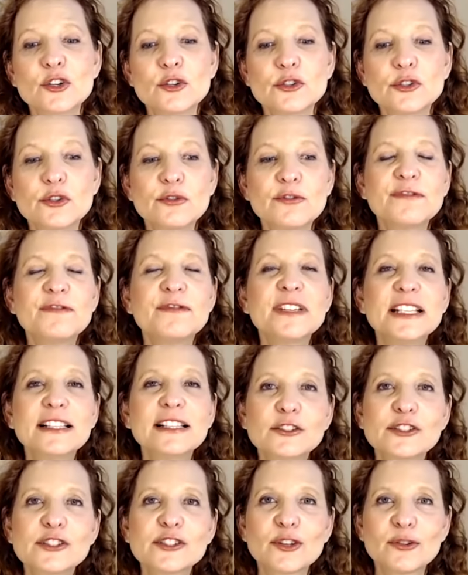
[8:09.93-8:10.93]
to
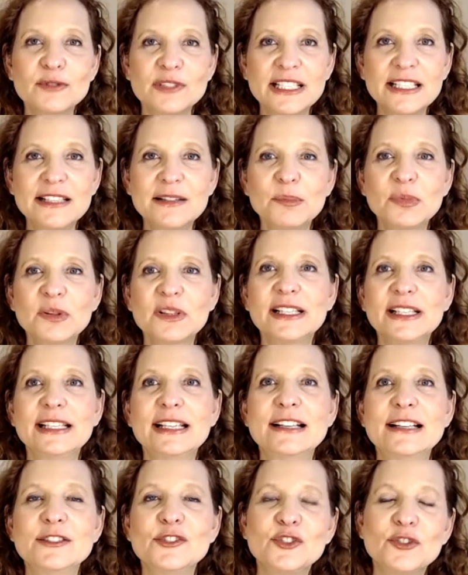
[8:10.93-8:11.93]
feel so deeply
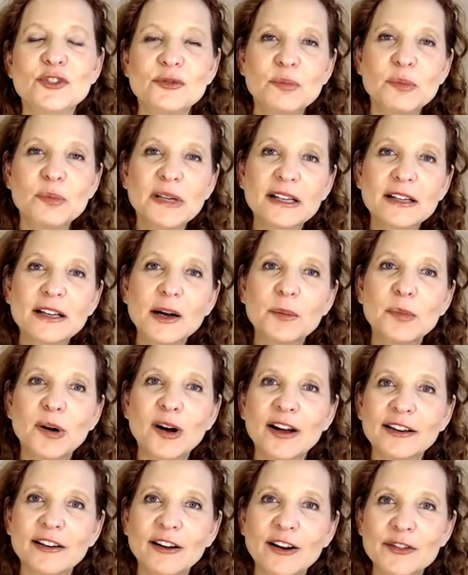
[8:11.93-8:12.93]
and to pick up
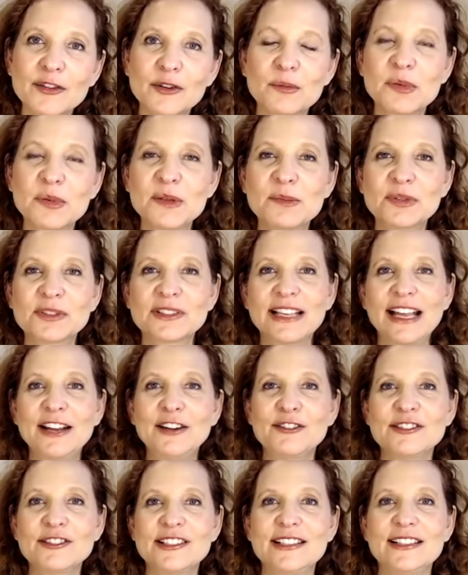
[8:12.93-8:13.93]
on other people's
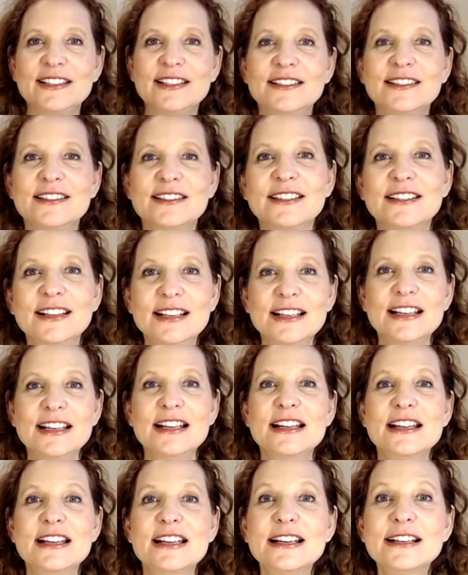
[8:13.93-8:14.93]
energies
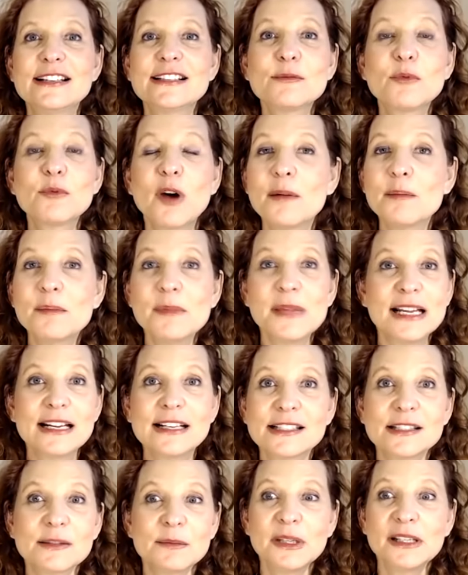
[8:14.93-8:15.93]
is what
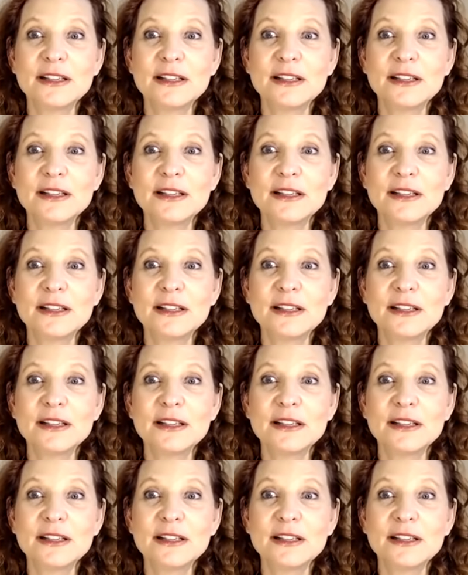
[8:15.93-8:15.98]
makes me